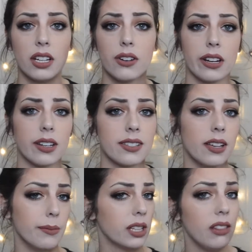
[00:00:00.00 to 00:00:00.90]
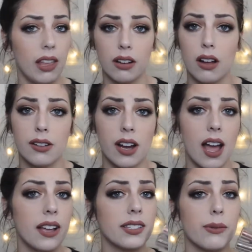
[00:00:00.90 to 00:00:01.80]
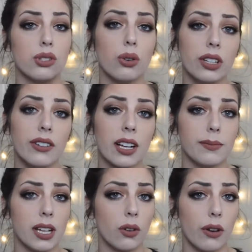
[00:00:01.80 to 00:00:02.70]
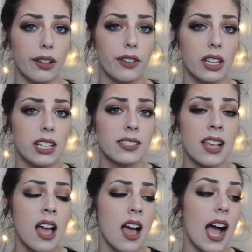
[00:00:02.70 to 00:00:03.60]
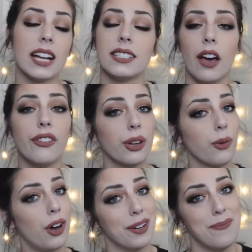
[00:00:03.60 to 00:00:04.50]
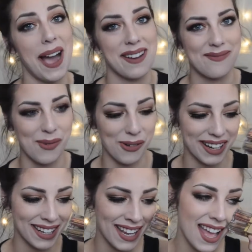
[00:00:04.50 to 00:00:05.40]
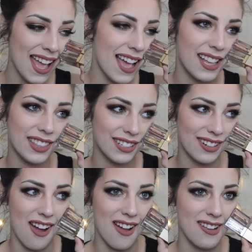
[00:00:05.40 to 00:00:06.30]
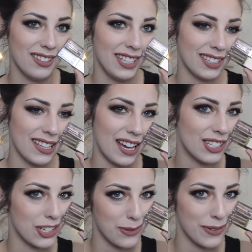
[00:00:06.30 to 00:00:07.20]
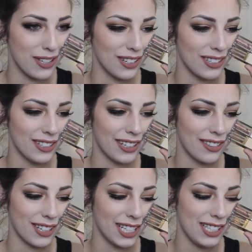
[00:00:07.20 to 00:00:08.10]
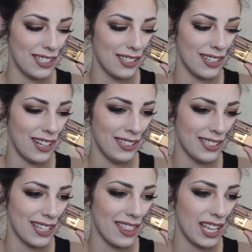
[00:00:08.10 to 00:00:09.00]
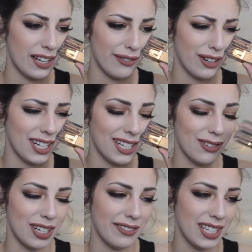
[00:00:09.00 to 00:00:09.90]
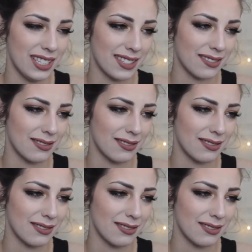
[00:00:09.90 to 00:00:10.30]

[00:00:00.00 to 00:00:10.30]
or some glitter on your eyes. I would totally recommend going for these. I definitely want to buy more and they're not like that cheap either. They're like $32 I think for one of these.